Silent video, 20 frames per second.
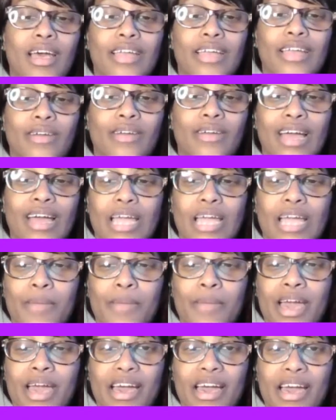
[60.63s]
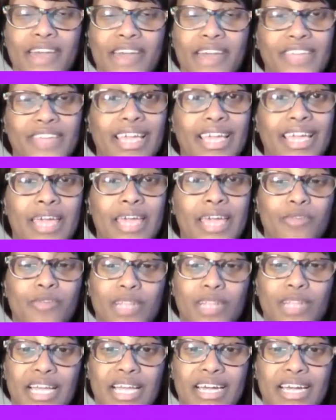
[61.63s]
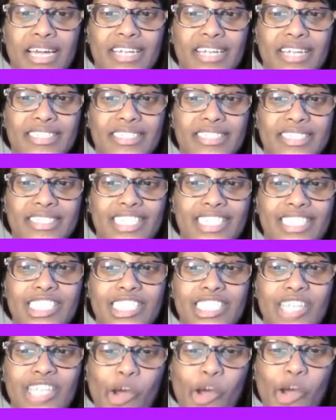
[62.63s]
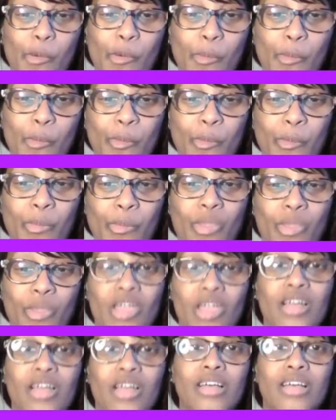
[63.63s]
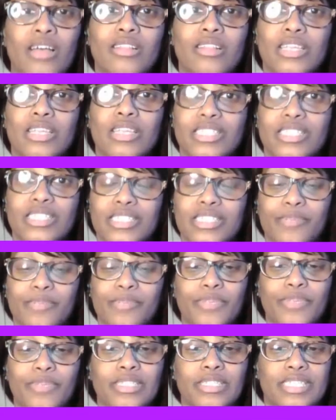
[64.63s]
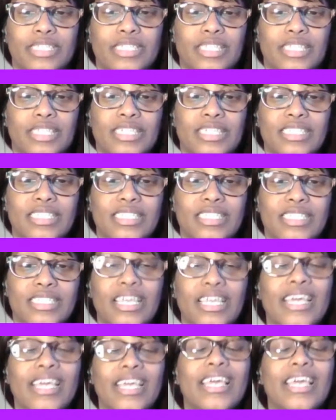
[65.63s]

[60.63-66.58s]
I know I am having a blast. So let's jump into this.